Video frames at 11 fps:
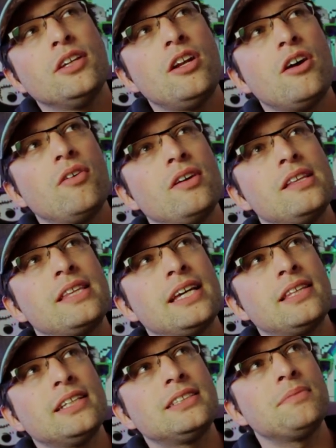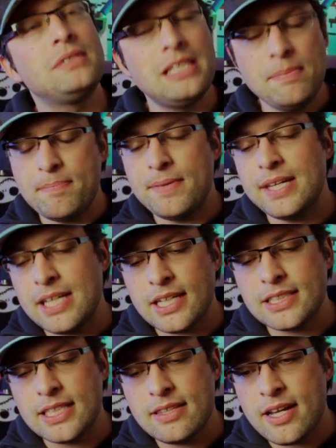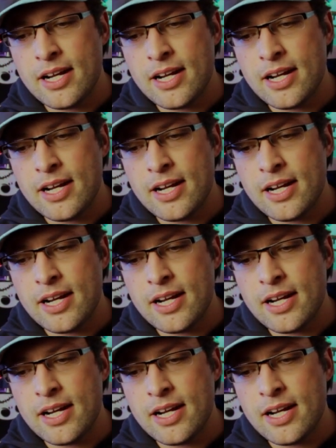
you know, there's some deep meanings in